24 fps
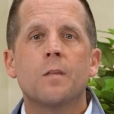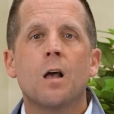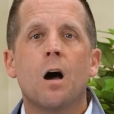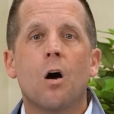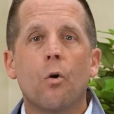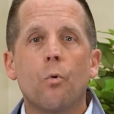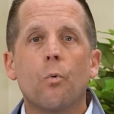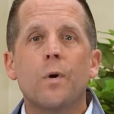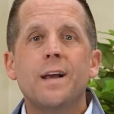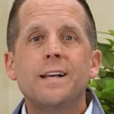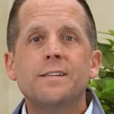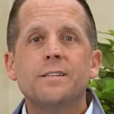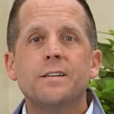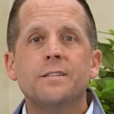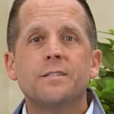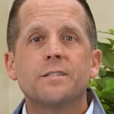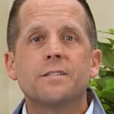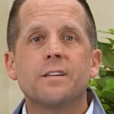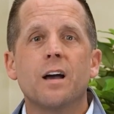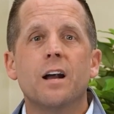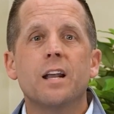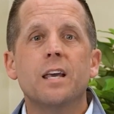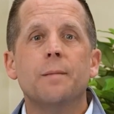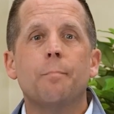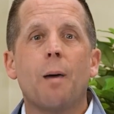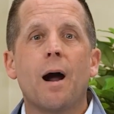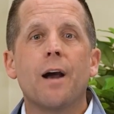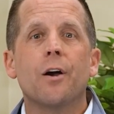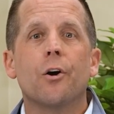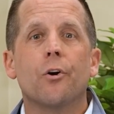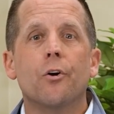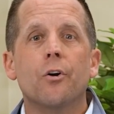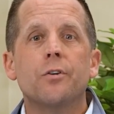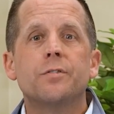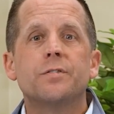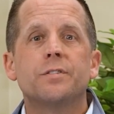A recent study by
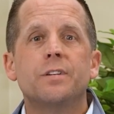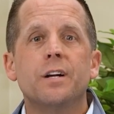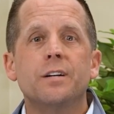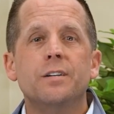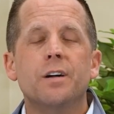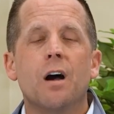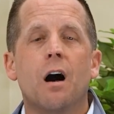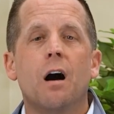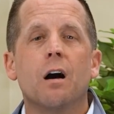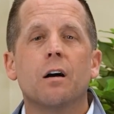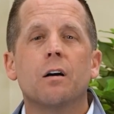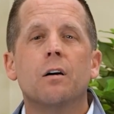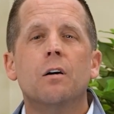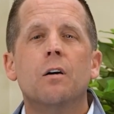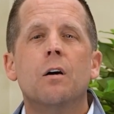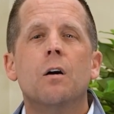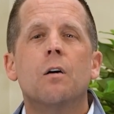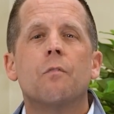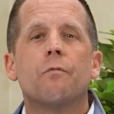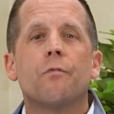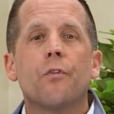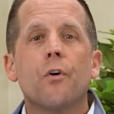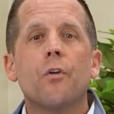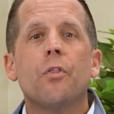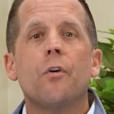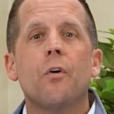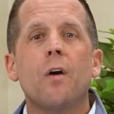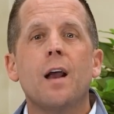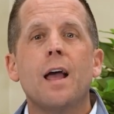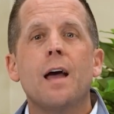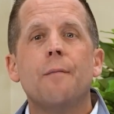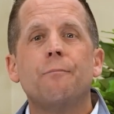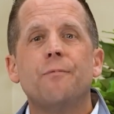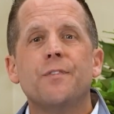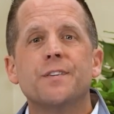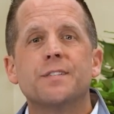Ernst Young further
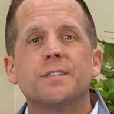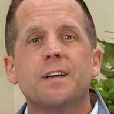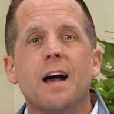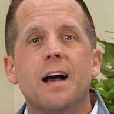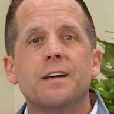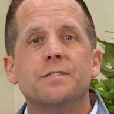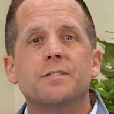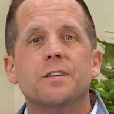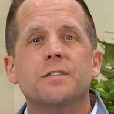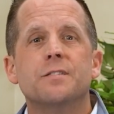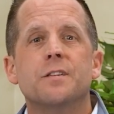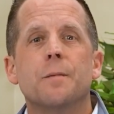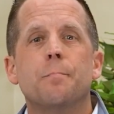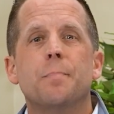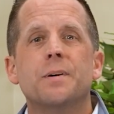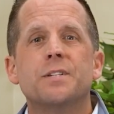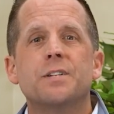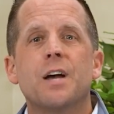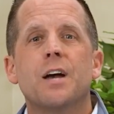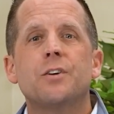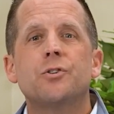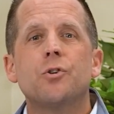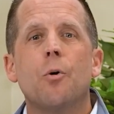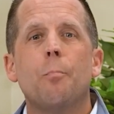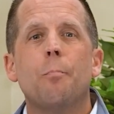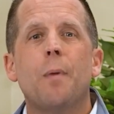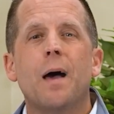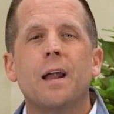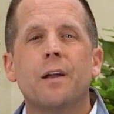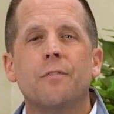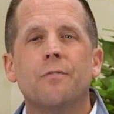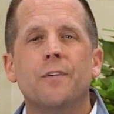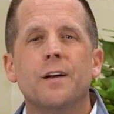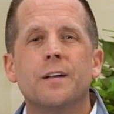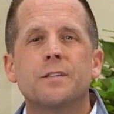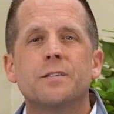emphasizes the potential
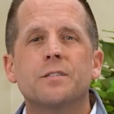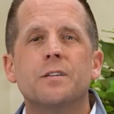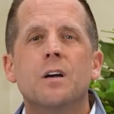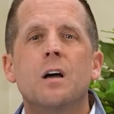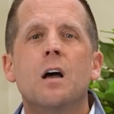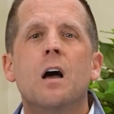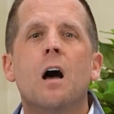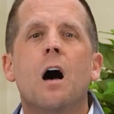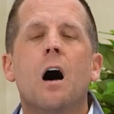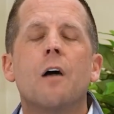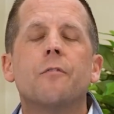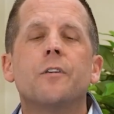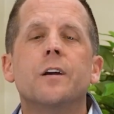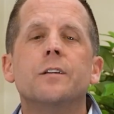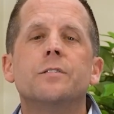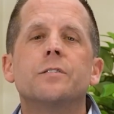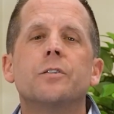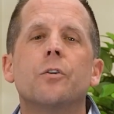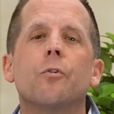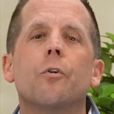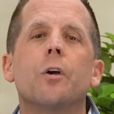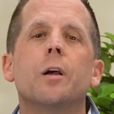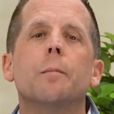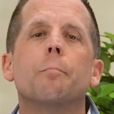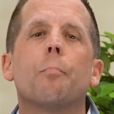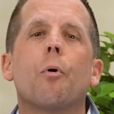benefits of considering